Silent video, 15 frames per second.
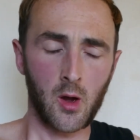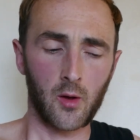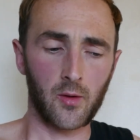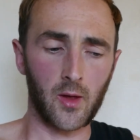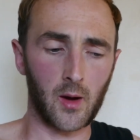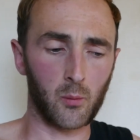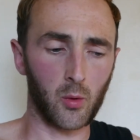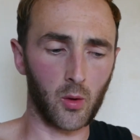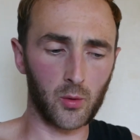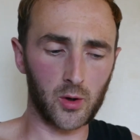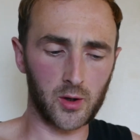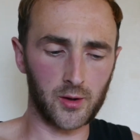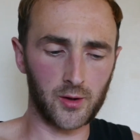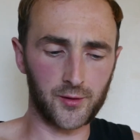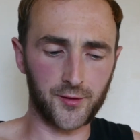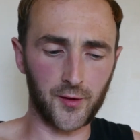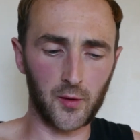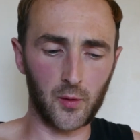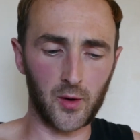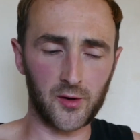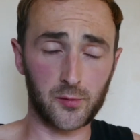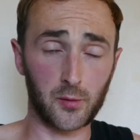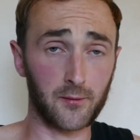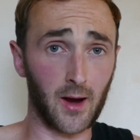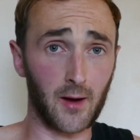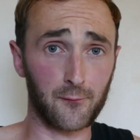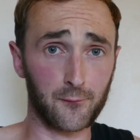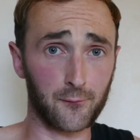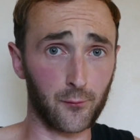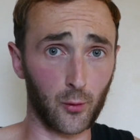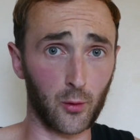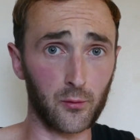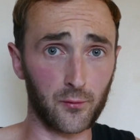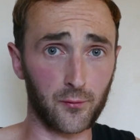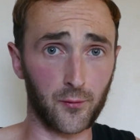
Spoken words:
then what we're going to do is with our front